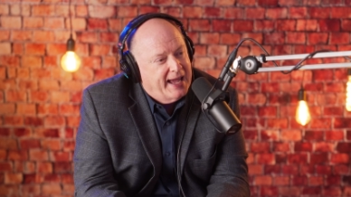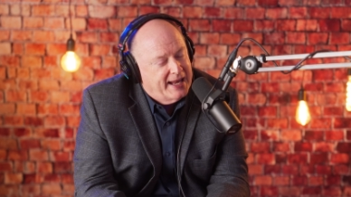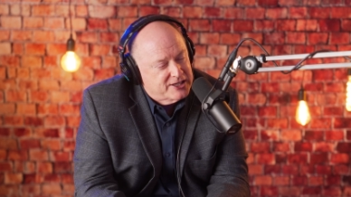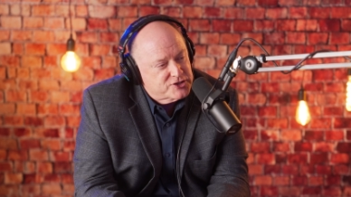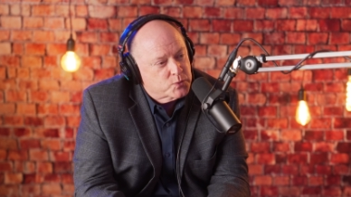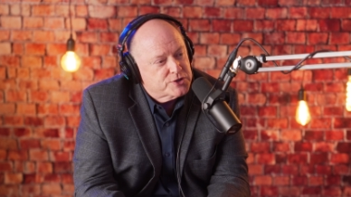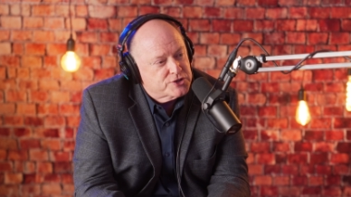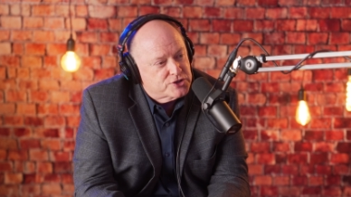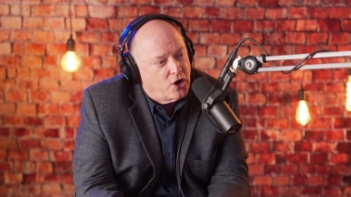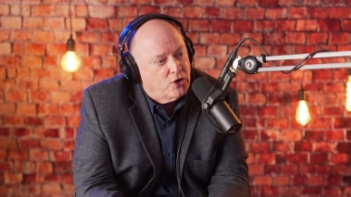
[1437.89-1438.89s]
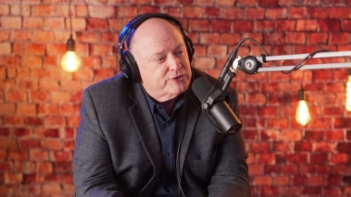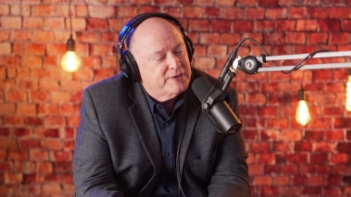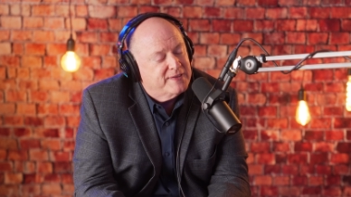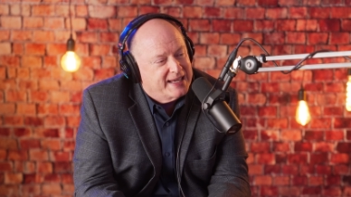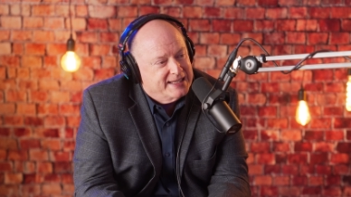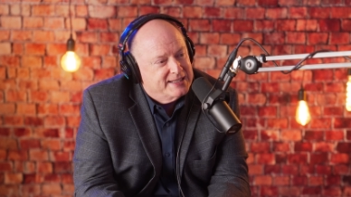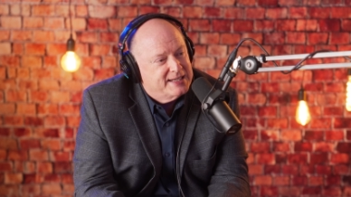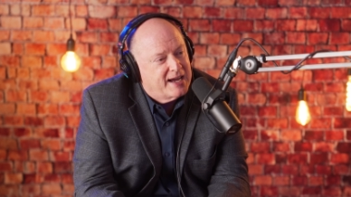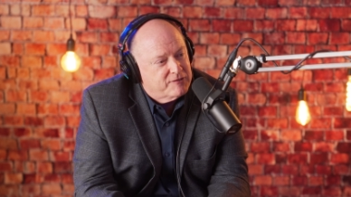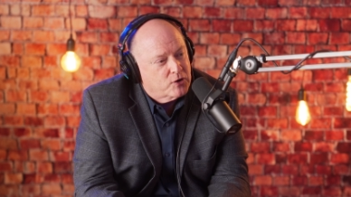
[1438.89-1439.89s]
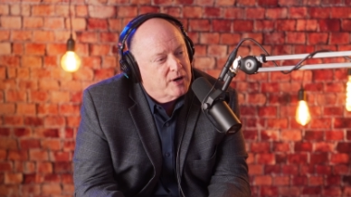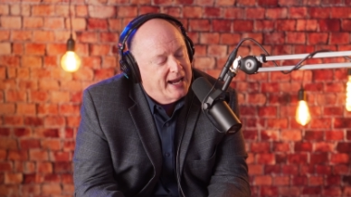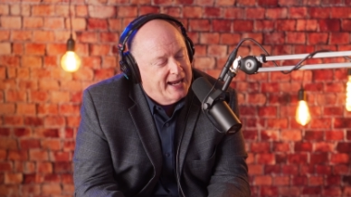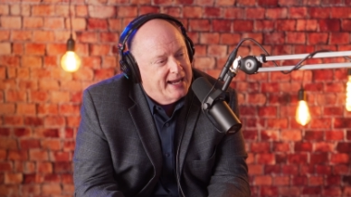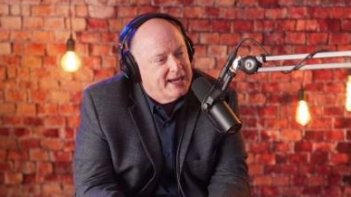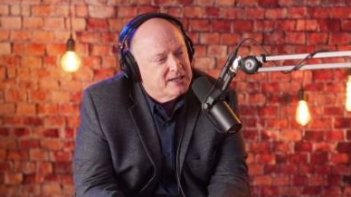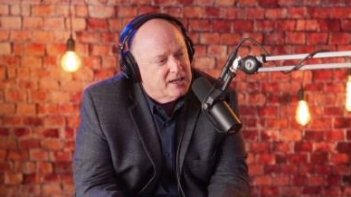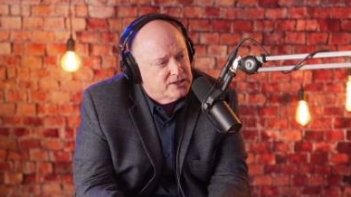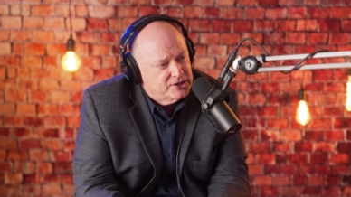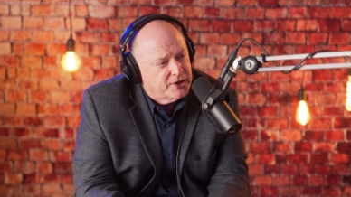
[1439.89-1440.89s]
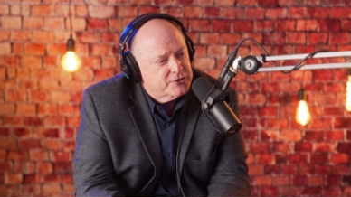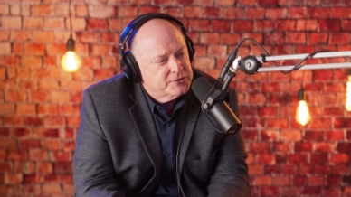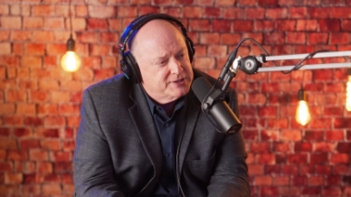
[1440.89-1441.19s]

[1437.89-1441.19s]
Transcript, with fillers: As a result, they never had another